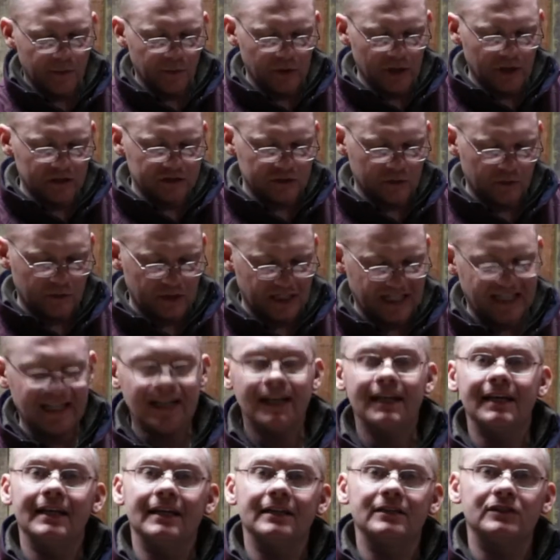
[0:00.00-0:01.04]
we also want to
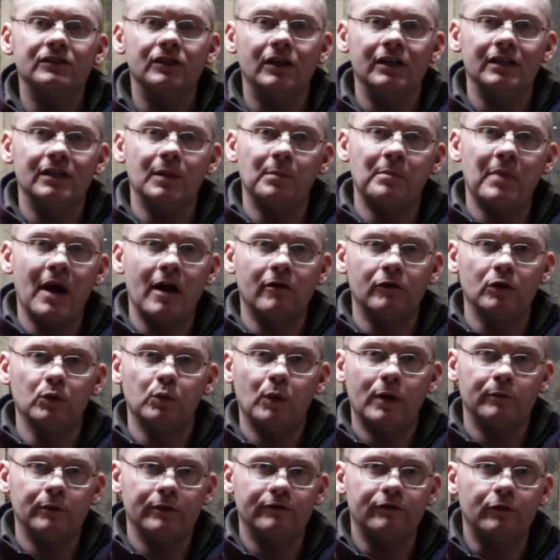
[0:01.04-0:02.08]
clean inside the barrel
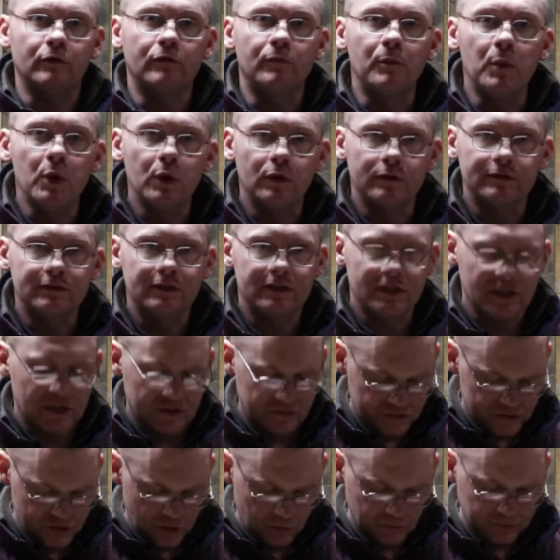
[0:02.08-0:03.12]
where we've removed these
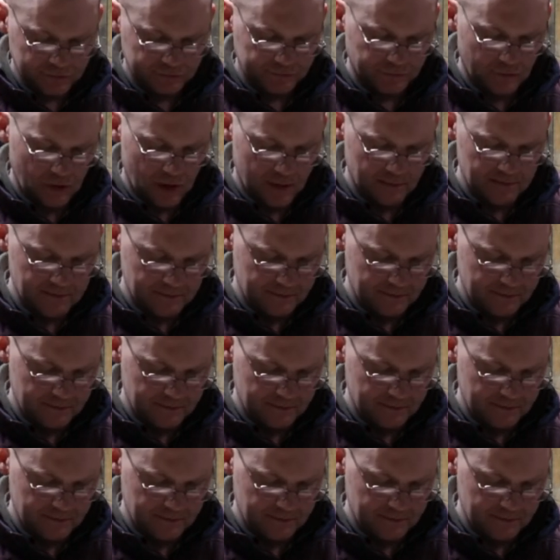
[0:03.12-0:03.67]
chokes from.